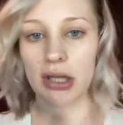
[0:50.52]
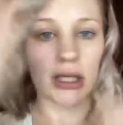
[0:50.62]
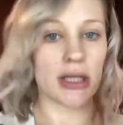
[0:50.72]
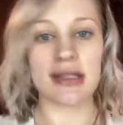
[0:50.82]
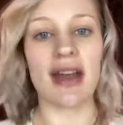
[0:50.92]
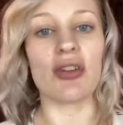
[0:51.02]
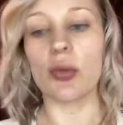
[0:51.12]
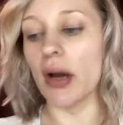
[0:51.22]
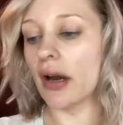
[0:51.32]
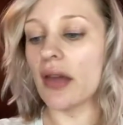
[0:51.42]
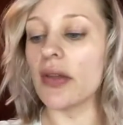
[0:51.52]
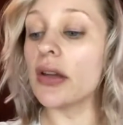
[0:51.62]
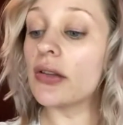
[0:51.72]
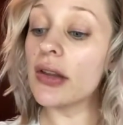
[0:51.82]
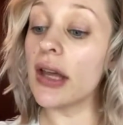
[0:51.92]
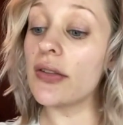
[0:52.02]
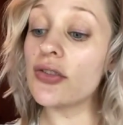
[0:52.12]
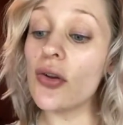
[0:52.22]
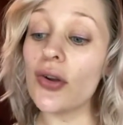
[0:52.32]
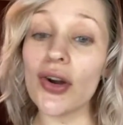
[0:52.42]
like gets everywhere and then you look like the
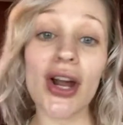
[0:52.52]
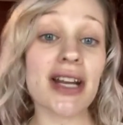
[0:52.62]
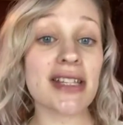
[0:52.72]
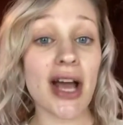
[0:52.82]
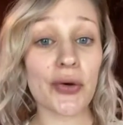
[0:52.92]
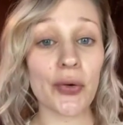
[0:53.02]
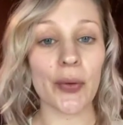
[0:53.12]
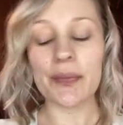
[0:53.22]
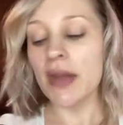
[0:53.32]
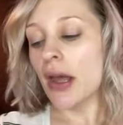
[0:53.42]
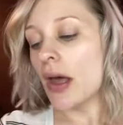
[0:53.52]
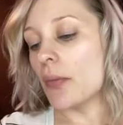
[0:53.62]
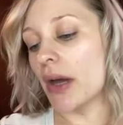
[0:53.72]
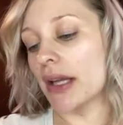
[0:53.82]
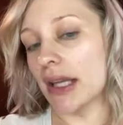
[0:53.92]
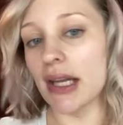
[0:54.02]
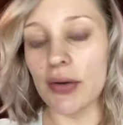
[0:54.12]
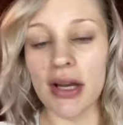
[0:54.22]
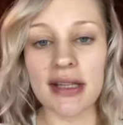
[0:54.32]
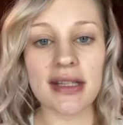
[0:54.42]
Joker and it's not cool. But getting
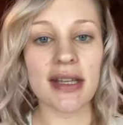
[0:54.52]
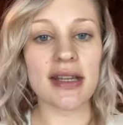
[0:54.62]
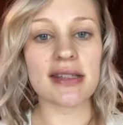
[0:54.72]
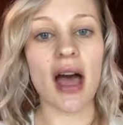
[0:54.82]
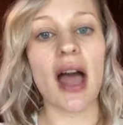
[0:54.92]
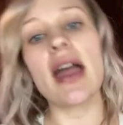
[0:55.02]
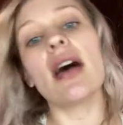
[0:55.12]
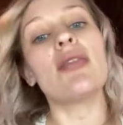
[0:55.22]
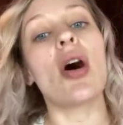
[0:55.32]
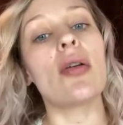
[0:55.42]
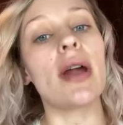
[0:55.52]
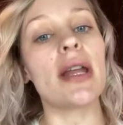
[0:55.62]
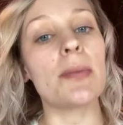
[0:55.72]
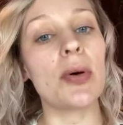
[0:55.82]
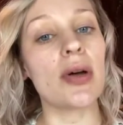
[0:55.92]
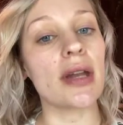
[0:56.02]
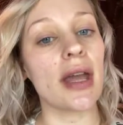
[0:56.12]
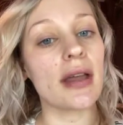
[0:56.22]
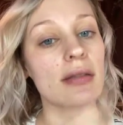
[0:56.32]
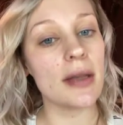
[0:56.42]
right into this, I have already put
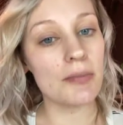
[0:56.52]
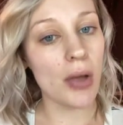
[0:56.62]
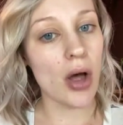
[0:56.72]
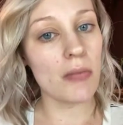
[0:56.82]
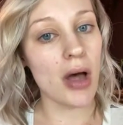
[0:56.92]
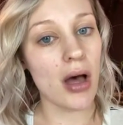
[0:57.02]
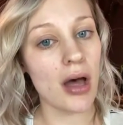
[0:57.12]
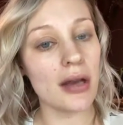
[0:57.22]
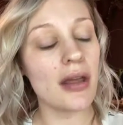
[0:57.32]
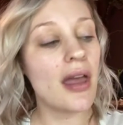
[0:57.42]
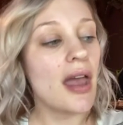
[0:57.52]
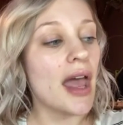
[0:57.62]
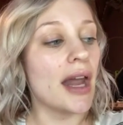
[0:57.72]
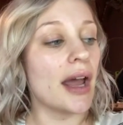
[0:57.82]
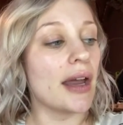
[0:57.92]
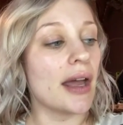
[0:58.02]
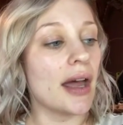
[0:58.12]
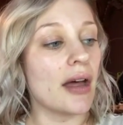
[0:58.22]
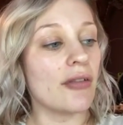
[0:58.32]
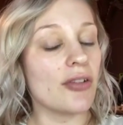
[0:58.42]
a lip balm on and I
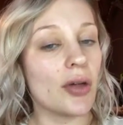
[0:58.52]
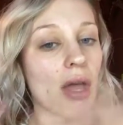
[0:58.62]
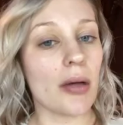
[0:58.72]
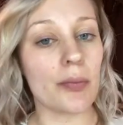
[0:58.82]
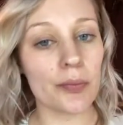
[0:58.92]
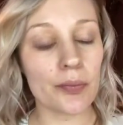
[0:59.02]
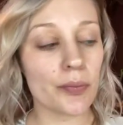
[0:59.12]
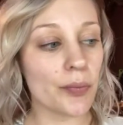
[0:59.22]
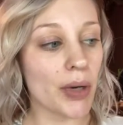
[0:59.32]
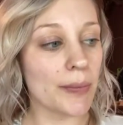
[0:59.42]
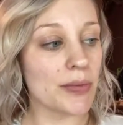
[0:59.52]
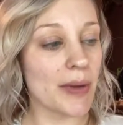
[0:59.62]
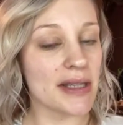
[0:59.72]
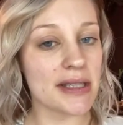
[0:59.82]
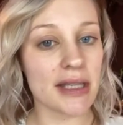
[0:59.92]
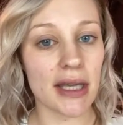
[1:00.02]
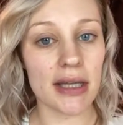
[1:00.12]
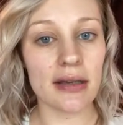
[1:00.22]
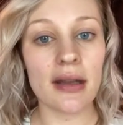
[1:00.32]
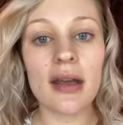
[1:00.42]
have prepped my
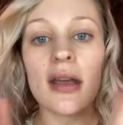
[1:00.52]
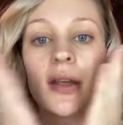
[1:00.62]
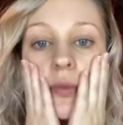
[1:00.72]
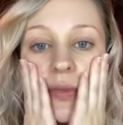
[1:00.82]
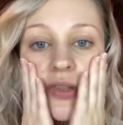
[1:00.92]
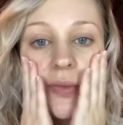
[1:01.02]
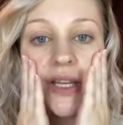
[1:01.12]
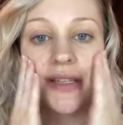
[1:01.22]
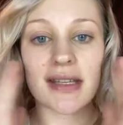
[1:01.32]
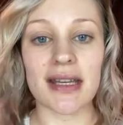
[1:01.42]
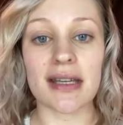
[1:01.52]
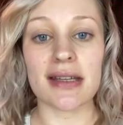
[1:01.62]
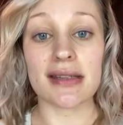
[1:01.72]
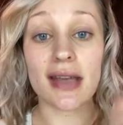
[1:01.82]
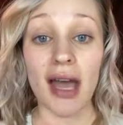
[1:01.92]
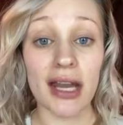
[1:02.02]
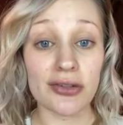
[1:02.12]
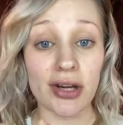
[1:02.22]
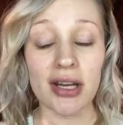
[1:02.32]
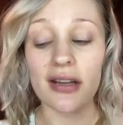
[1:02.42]
skin, which means it is
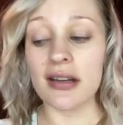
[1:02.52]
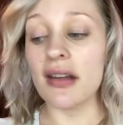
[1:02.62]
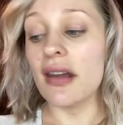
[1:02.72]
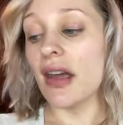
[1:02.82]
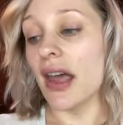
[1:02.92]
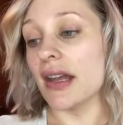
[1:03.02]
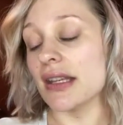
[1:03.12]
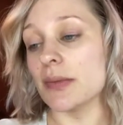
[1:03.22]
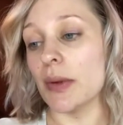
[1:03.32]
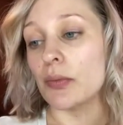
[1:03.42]
hydrated, it has been